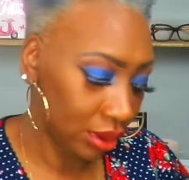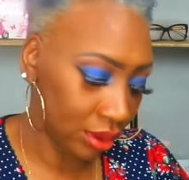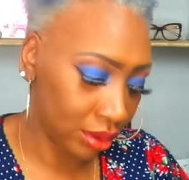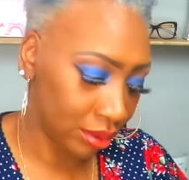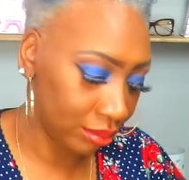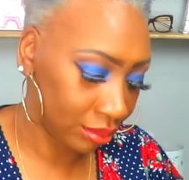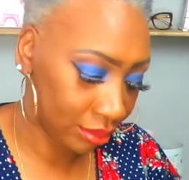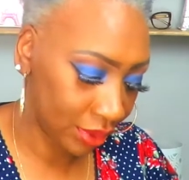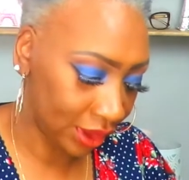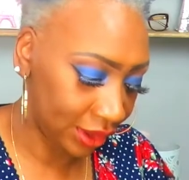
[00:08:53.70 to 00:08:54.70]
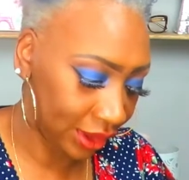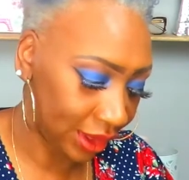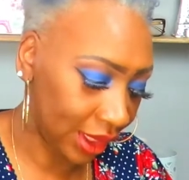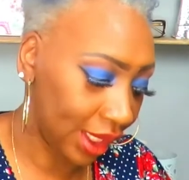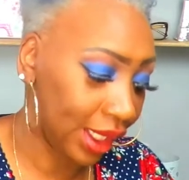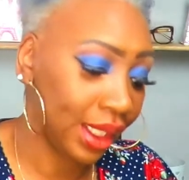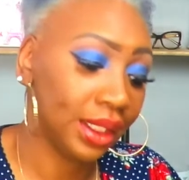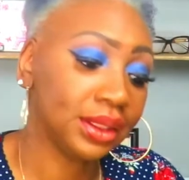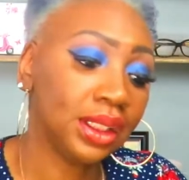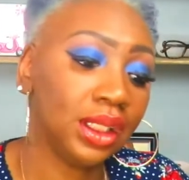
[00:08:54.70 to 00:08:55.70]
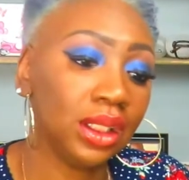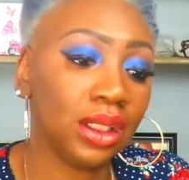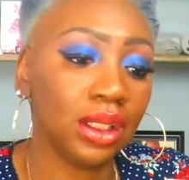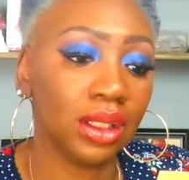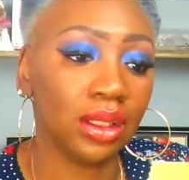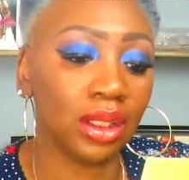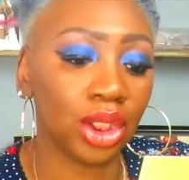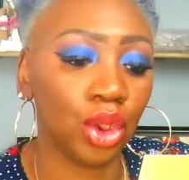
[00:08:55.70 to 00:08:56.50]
And then it has here a